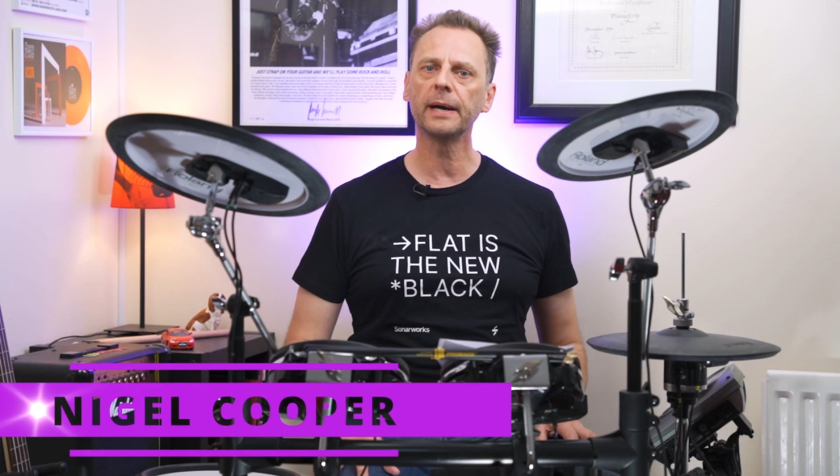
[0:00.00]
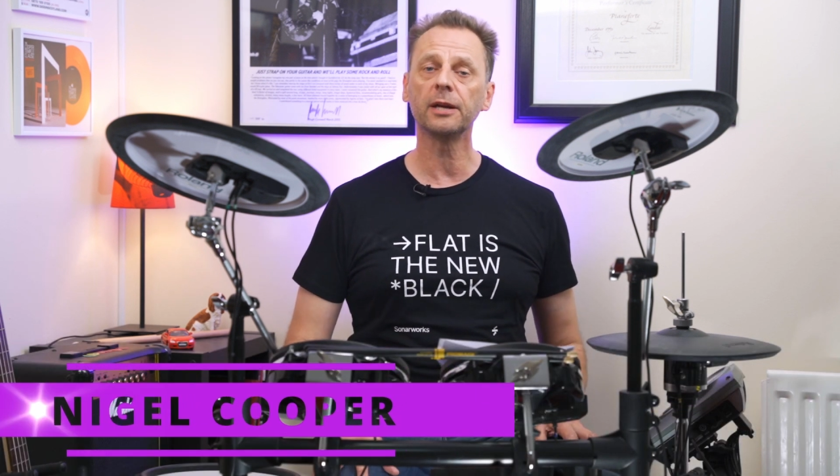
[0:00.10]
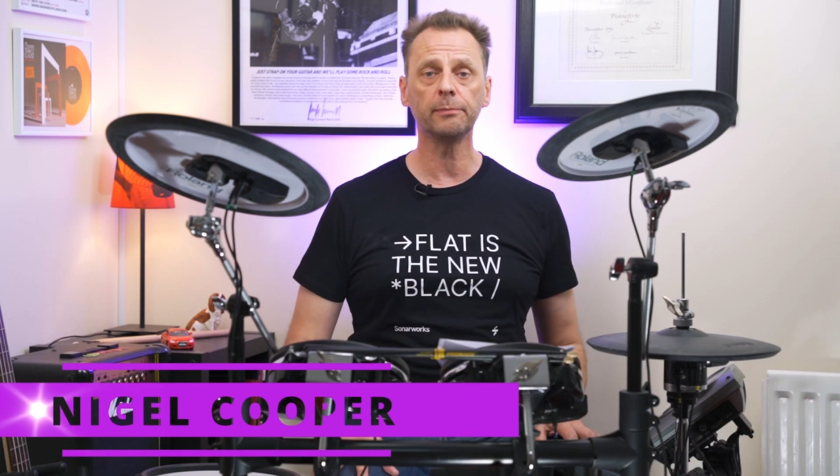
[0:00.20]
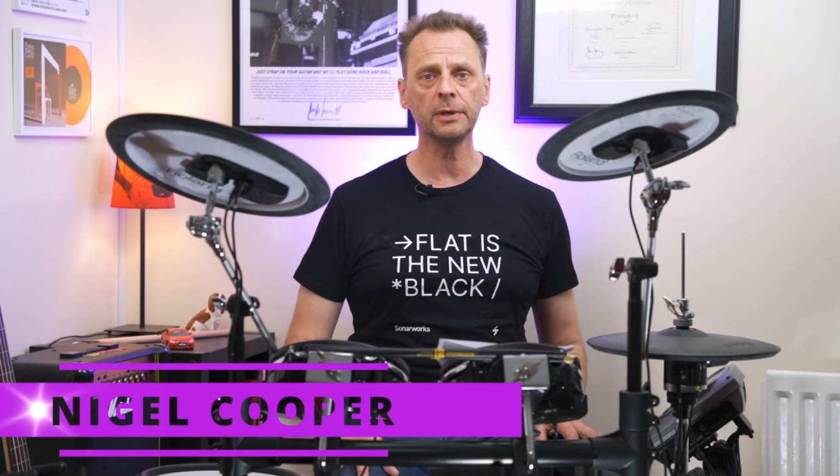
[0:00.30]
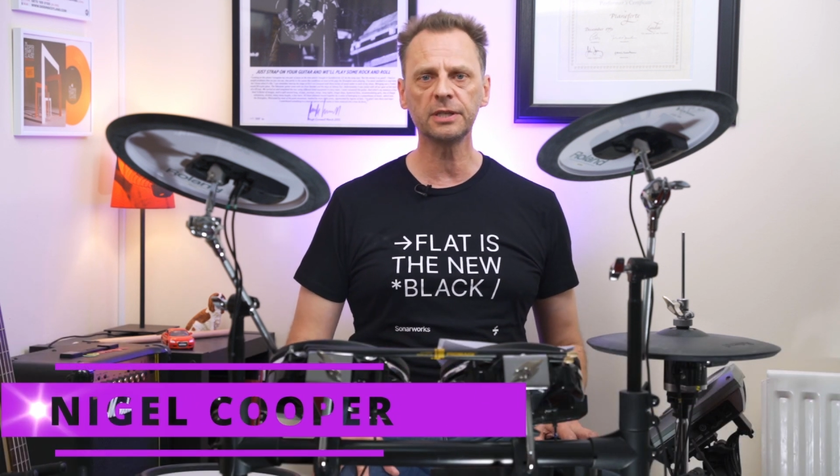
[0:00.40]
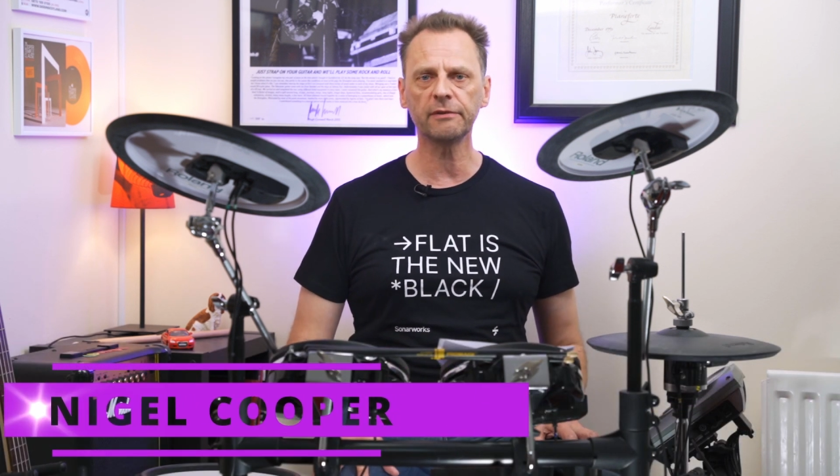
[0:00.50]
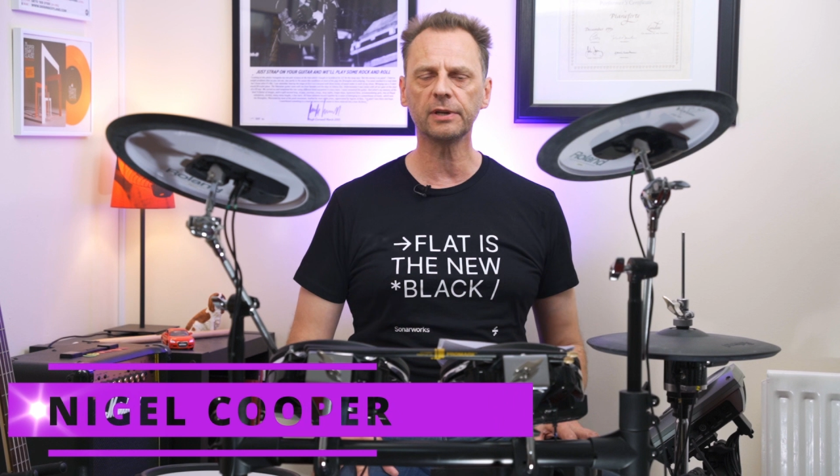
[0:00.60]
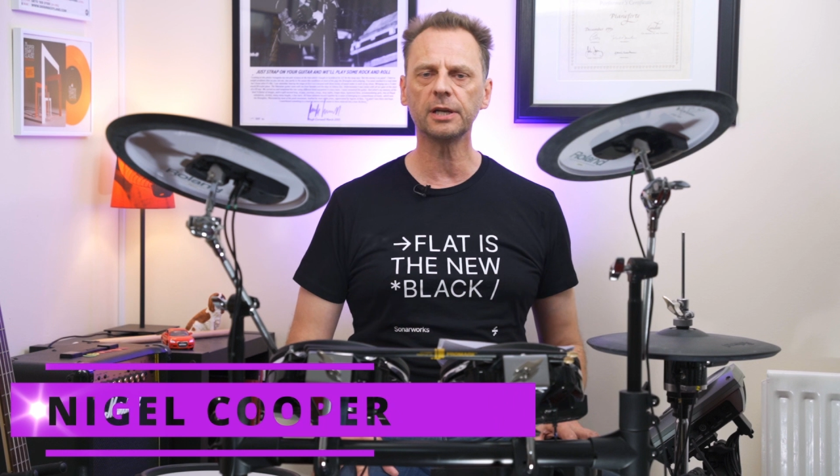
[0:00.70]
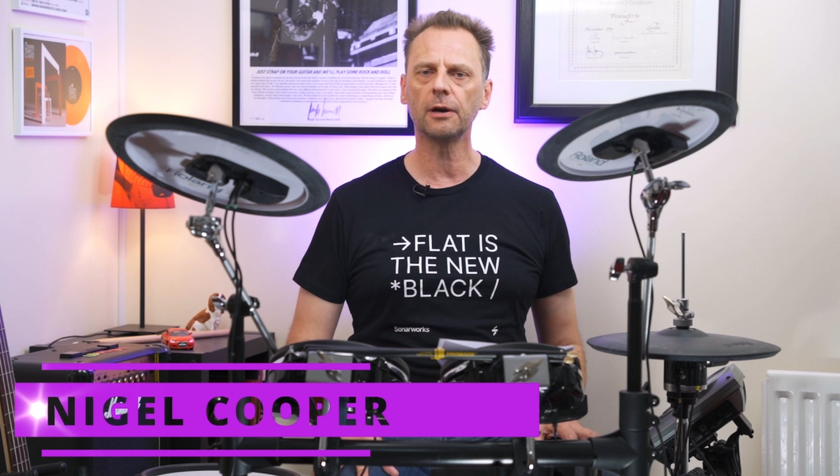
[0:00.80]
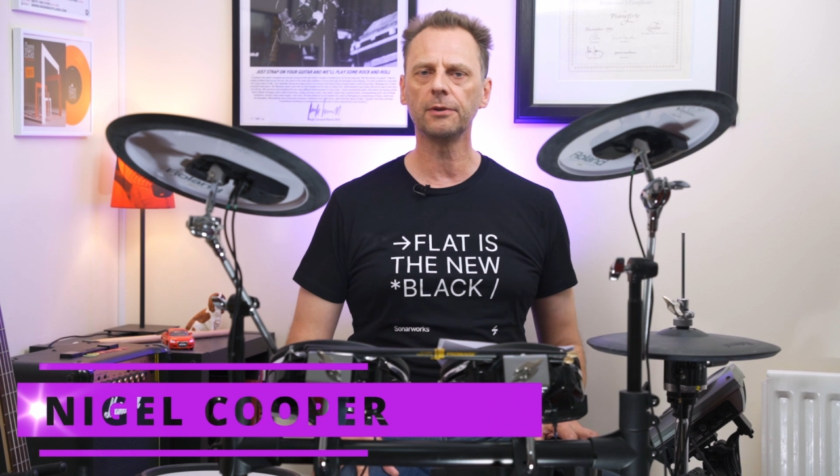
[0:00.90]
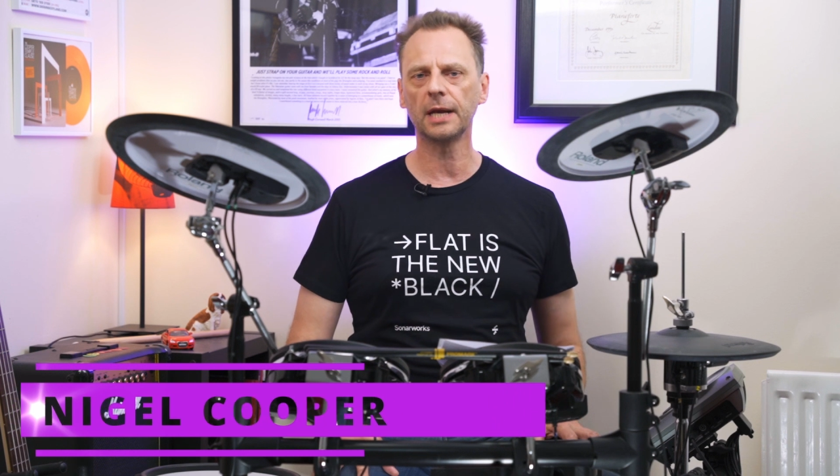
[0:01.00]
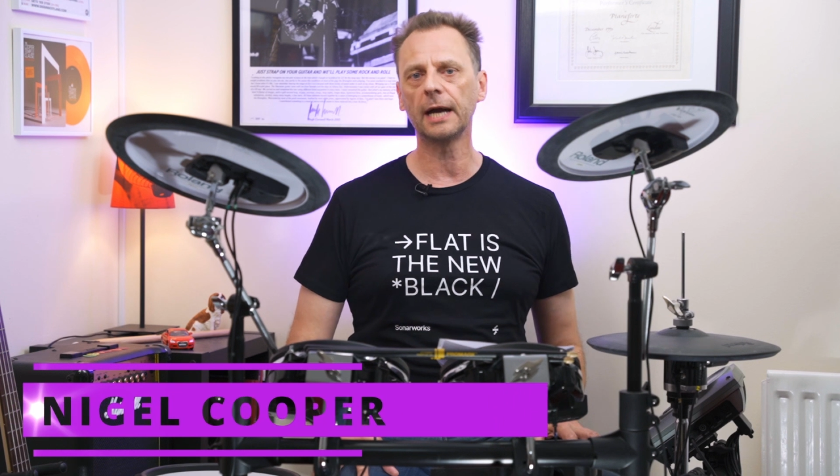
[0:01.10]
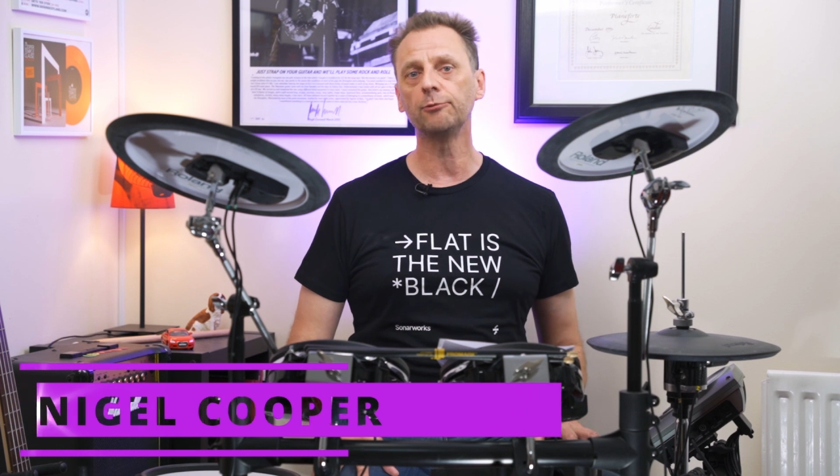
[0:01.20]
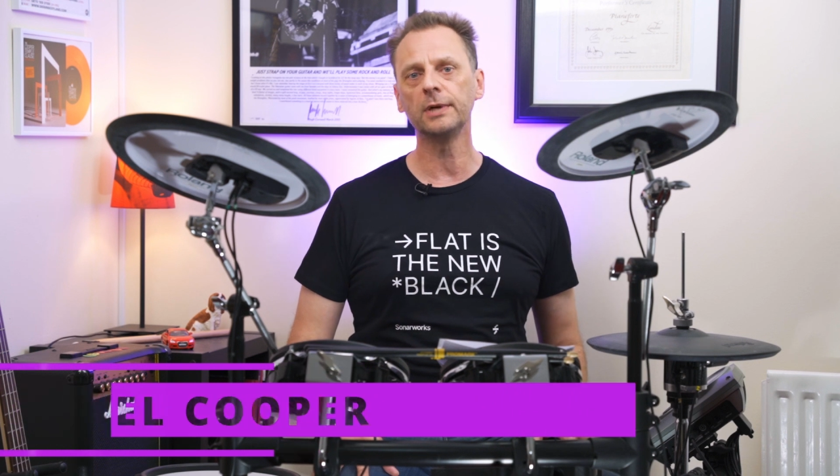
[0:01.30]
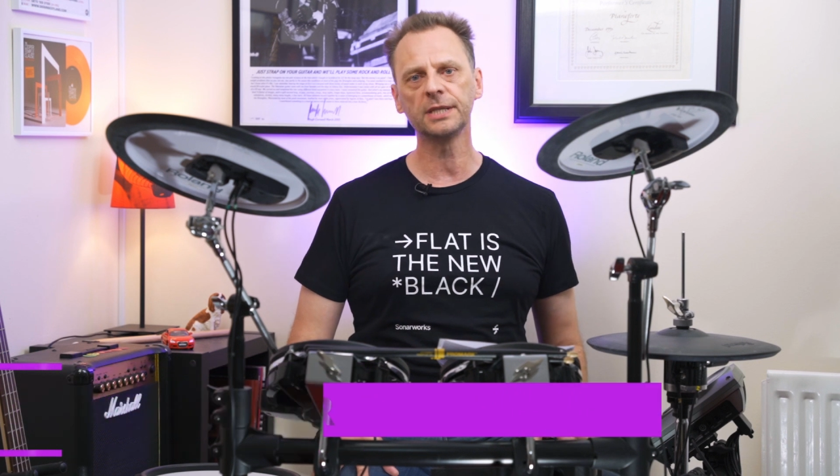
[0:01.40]
about a music video that
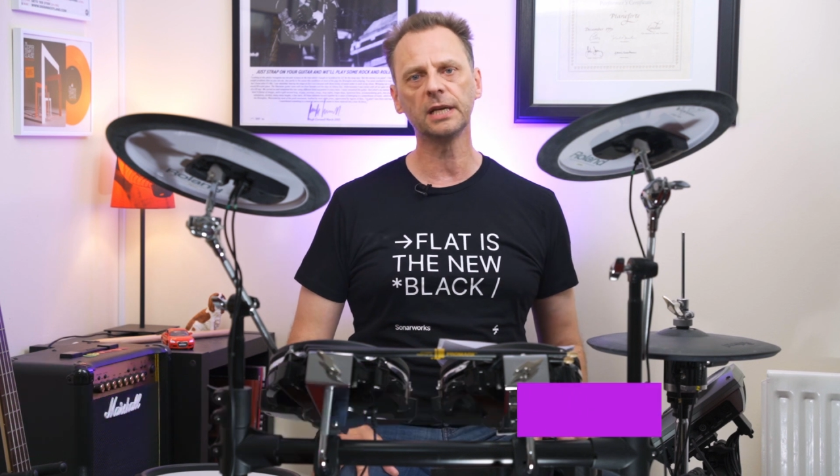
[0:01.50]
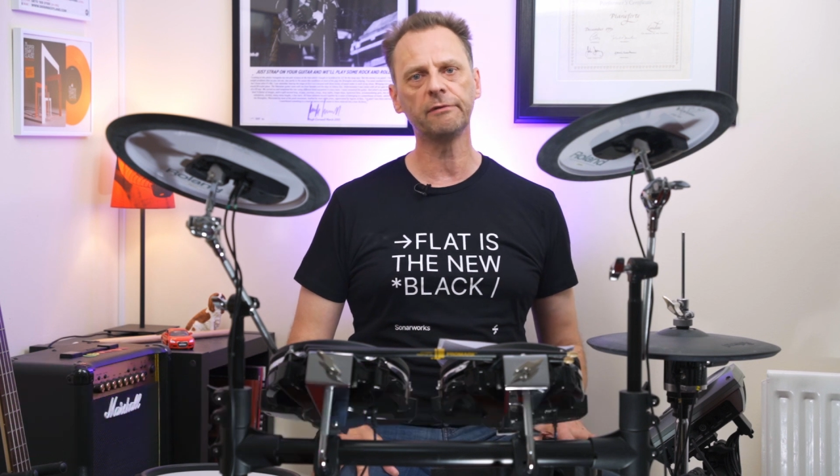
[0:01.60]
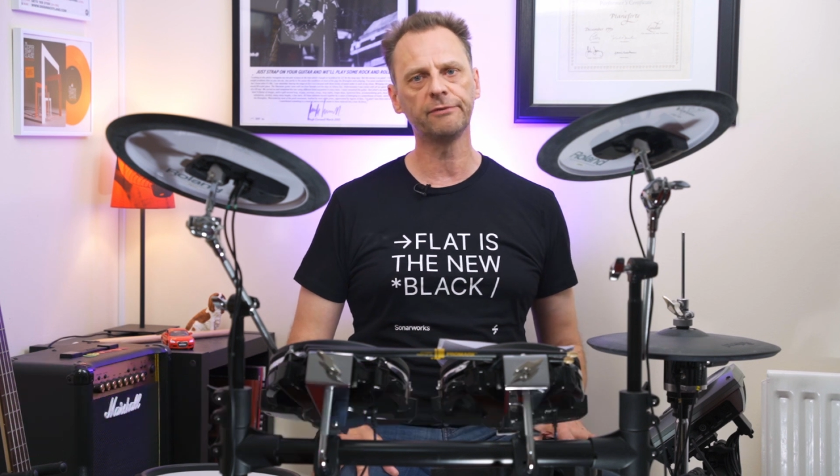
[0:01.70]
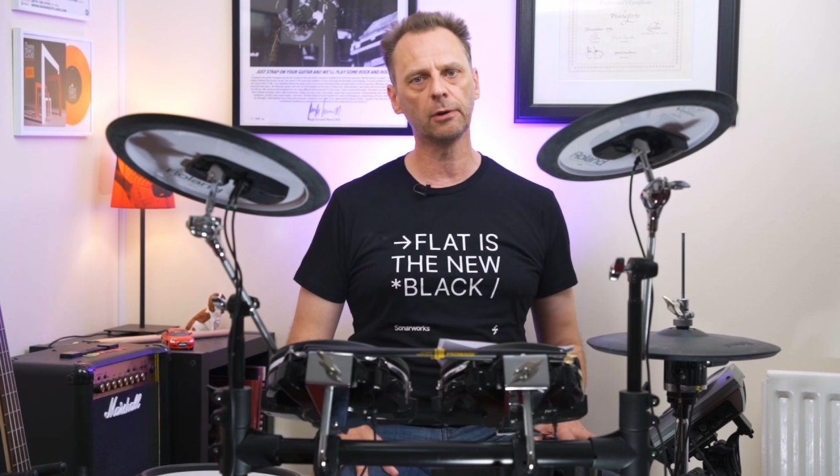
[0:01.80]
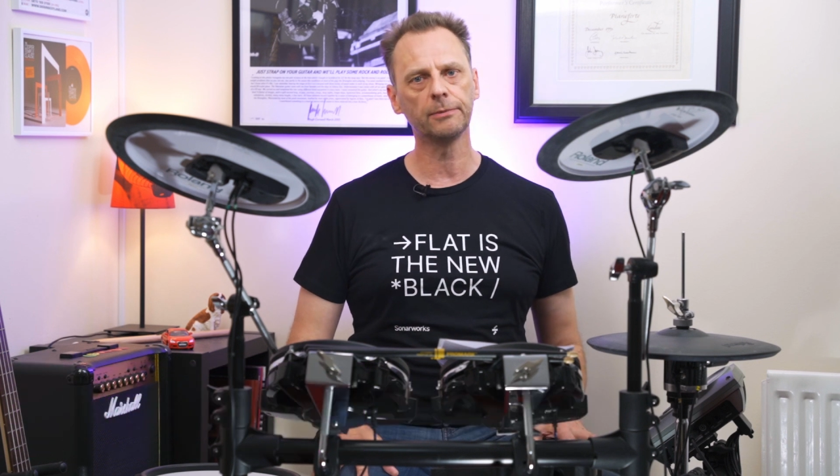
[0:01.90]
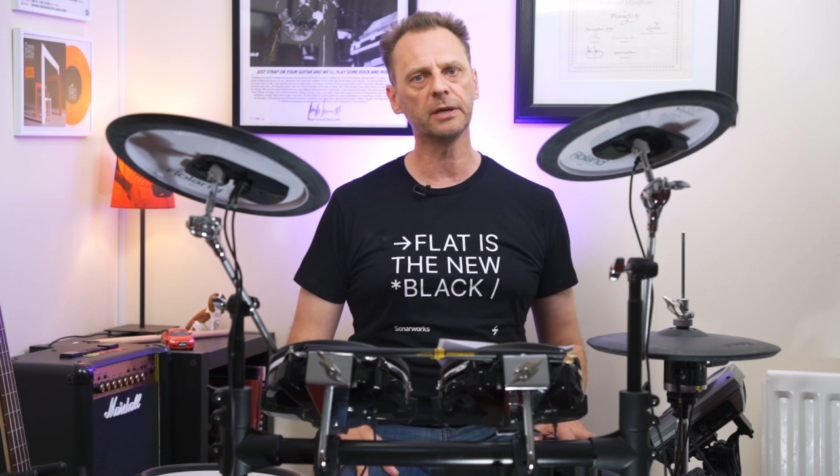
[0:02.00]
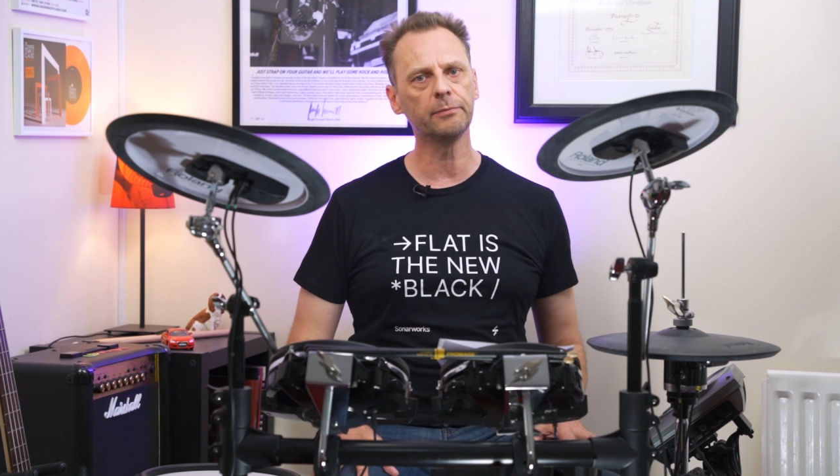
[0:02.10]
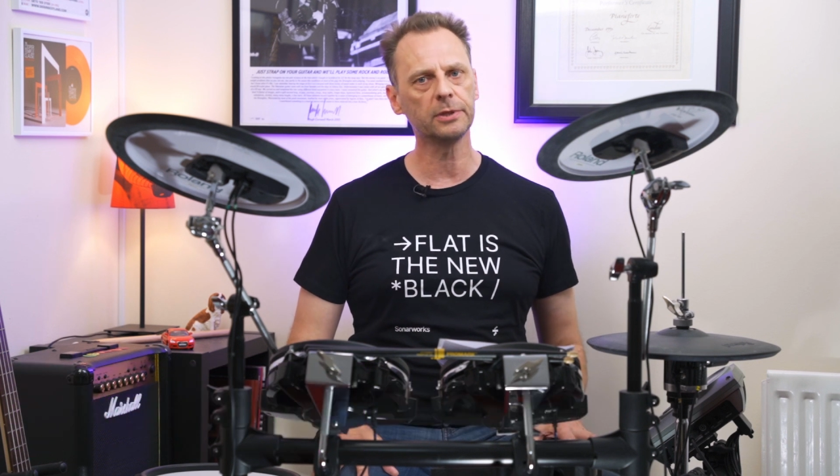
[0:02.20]
I recently filmed and